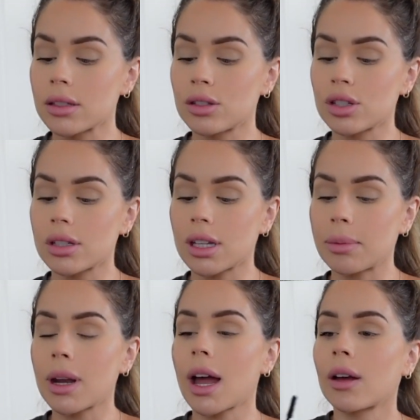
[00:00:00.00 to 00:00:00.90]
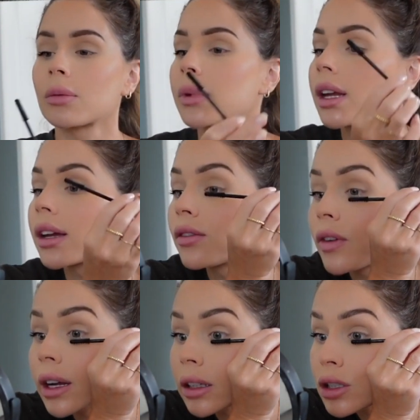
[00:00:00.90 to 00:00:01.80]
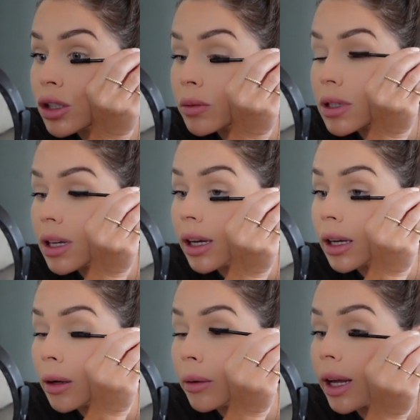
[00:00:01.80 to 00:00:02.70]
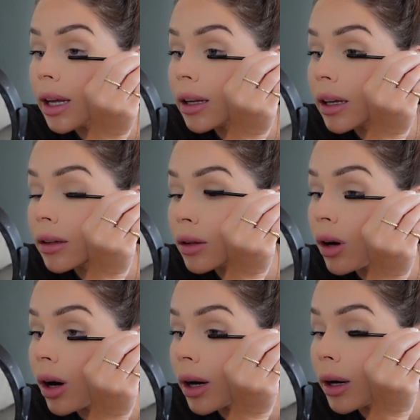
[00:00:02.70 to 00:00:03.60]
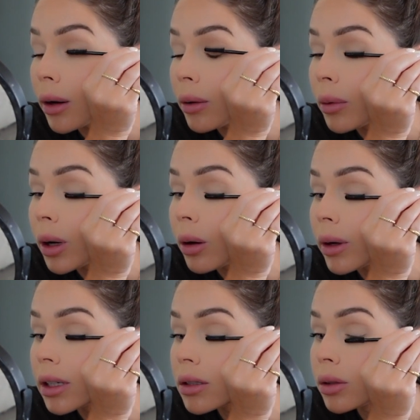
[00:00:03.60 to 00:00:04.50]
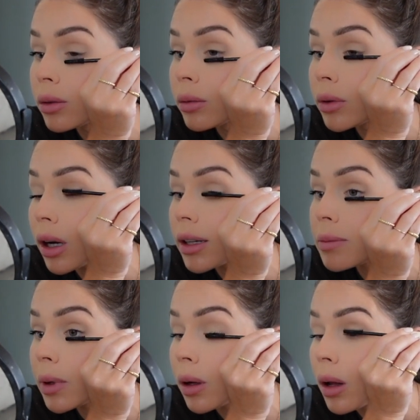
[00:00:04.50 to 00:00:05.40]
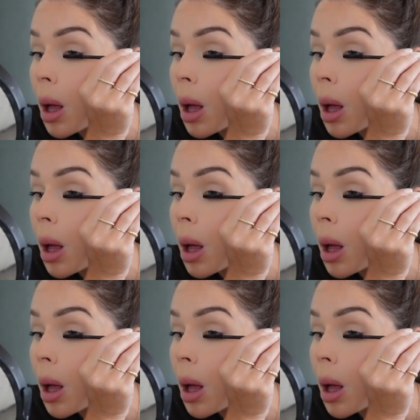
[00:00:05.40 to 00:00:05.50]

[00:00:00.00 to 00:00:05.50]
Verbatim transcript: just keep an eye on me. And finally, she was like, okay, get in the car, we're going to the hospital.